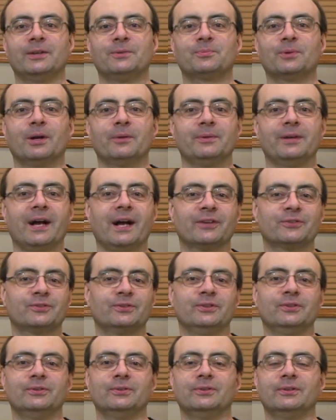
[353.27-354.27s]
He'd probably ask
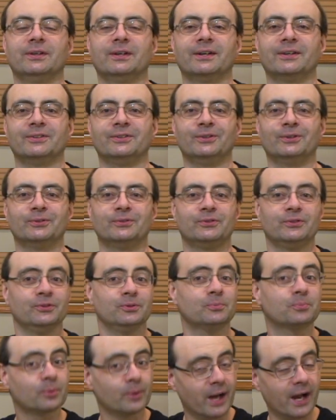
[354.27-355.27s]
you, you know, do
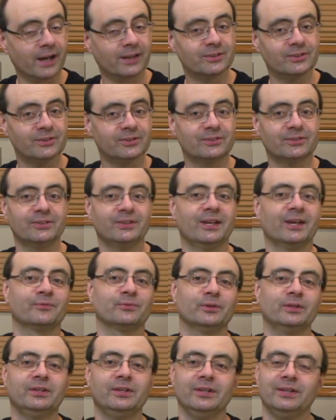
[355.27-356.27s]
you practice in
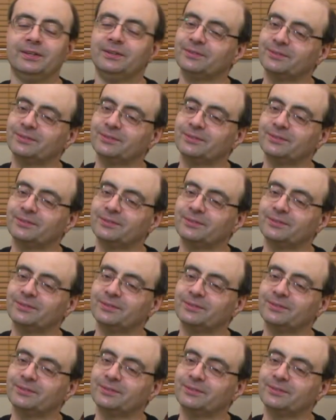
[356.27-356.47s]
every key?